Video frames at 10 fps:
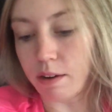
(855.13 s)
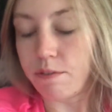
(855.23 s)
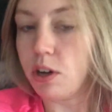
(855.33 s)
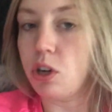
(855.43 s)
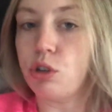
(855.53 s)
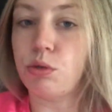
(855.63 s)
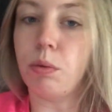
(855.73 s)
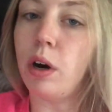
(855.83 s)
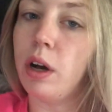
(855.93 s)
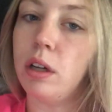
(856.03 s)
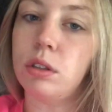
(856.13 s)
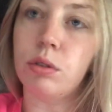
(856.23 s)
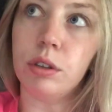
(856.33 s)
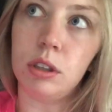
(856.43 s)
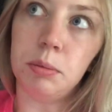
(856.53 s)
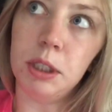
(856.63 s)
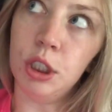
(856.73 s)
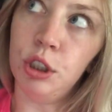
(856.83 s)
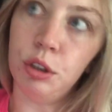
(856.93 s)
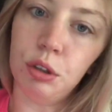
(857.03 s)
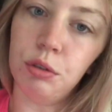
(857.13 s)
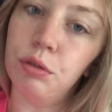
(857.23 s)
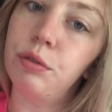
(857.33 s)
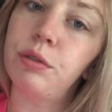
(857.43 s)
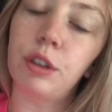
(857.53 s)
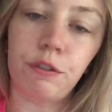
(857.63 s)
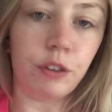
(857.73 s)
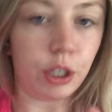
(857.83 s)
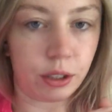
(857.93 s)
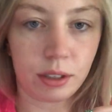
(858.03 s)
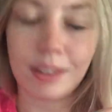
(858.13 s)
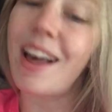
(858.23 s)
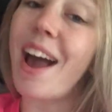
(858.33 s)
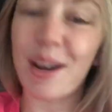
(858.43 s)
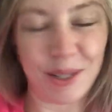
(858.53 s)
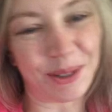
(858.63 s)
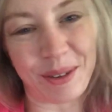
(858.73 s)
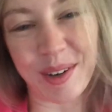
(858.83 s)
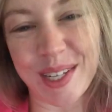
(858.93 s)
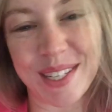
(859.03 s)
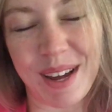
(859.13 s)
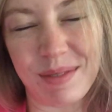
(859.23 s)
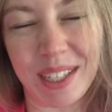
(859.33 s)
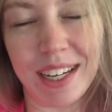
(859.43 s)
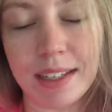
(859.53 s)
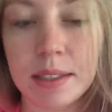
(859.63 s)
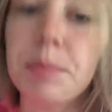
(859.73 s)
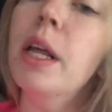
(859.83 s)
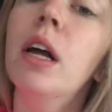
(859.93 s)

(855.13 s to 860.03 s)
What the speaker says: I finished what is going to be due the first day of class.